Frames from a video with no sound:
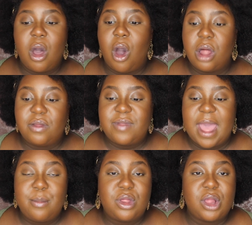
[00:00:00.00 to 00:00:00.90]
all of
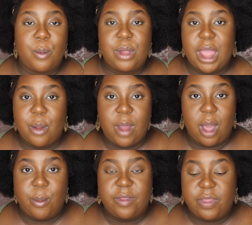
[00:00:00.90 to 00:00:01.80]
that. I'm just going to play
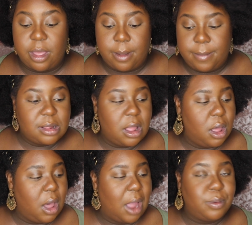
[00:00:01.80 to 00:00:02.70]
around with them. So
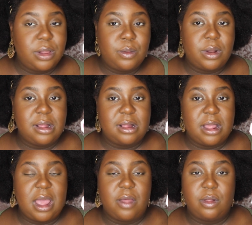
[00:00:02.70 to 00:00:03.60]
I really want to
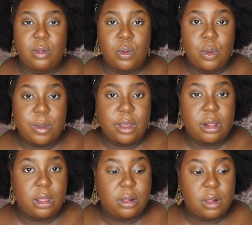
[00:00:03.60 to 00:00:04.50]
see how this Cool Berry
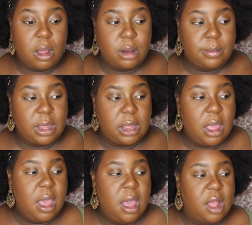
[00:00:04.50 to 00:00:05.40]
looks on me,
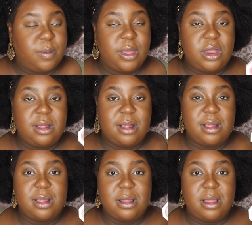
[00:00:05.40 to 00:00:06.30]
especially since
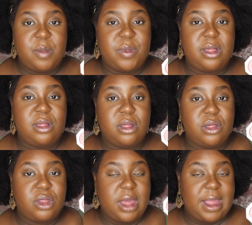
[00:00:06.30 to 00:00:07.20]
it's the deepest
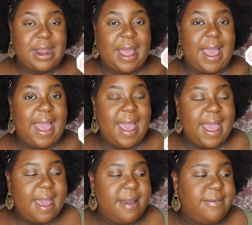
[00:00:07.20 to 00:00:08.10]
shade I
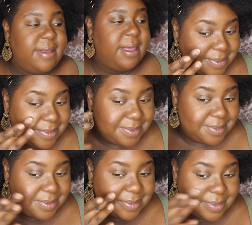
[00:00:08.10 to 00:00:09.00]
have. And I'm going
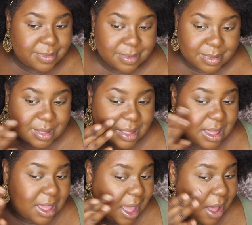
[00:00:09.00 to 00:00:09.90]
to use my
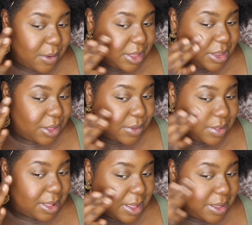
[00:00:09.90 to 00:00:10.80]
fingers with
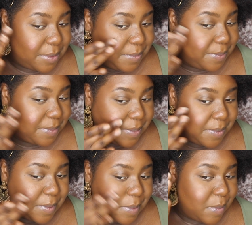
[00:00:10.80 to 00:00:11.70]
this and
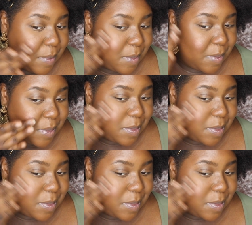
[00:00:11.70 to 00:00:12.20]
see how I